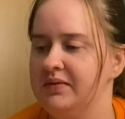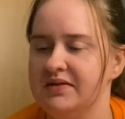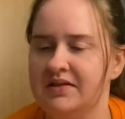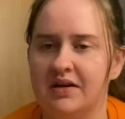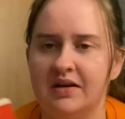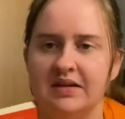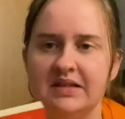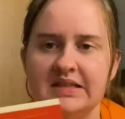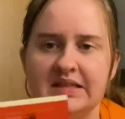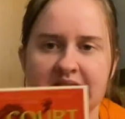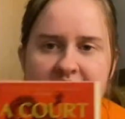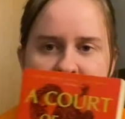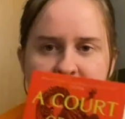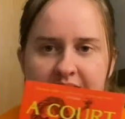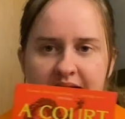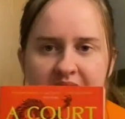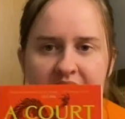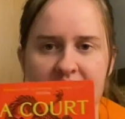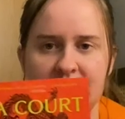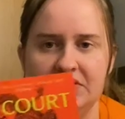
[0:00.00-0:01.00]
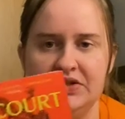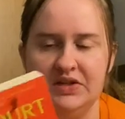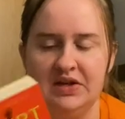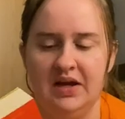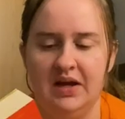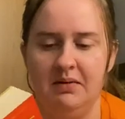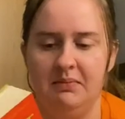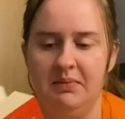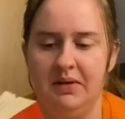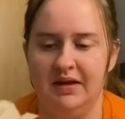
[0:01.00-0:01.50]
starting this video
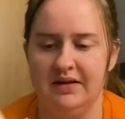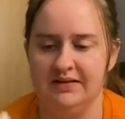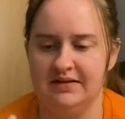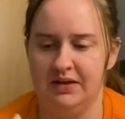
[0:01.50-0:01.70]
tonight because